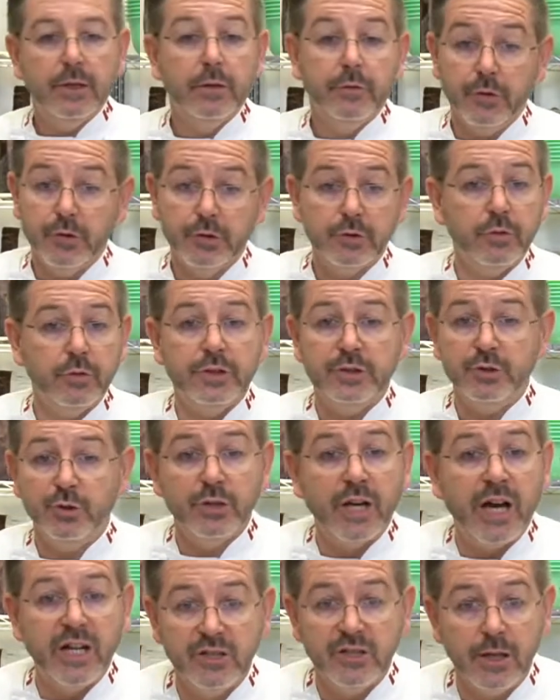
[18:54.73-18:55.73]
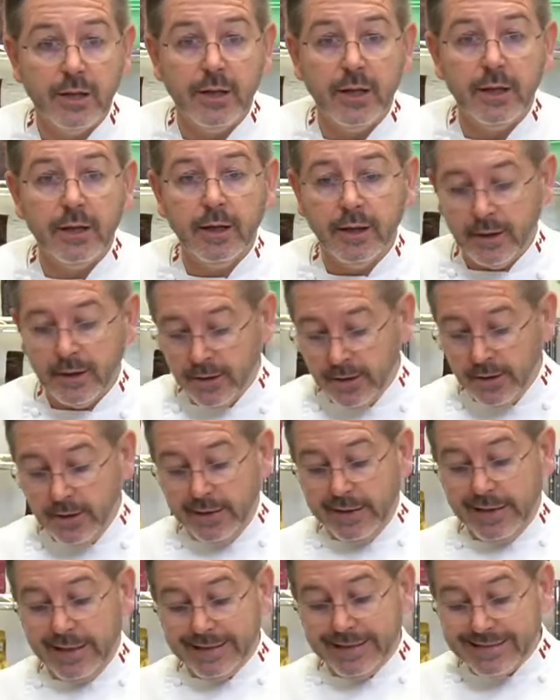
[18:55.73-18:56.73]
First of all, it's not hygienic.
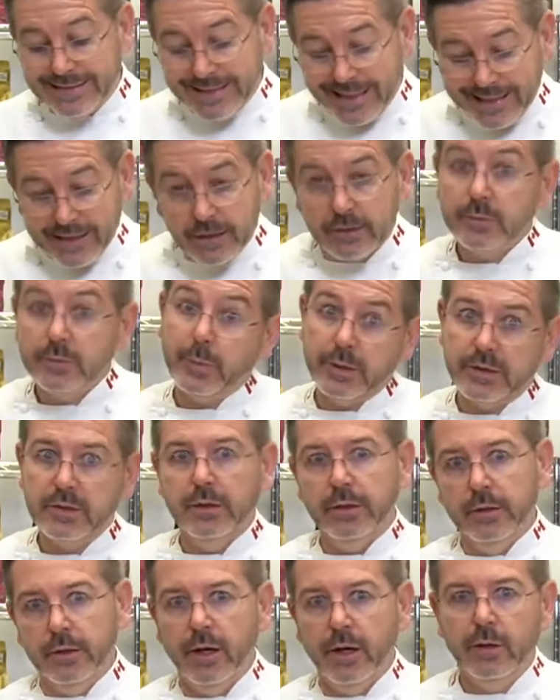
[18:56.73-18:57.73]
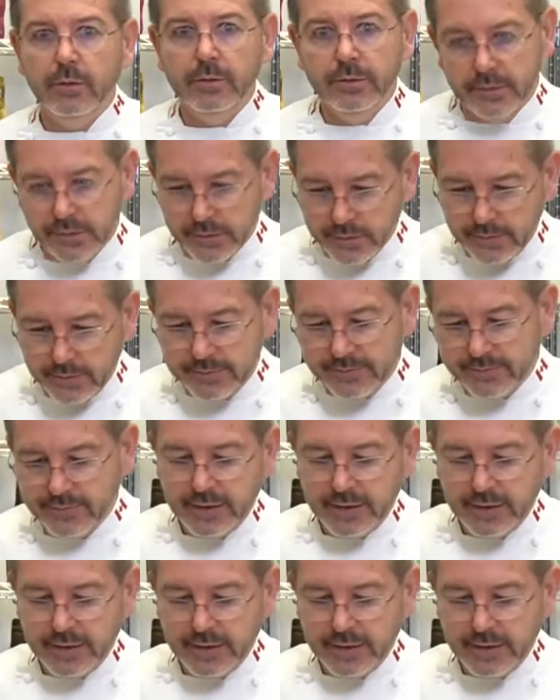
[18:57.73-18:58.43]
And second, especially now, you know.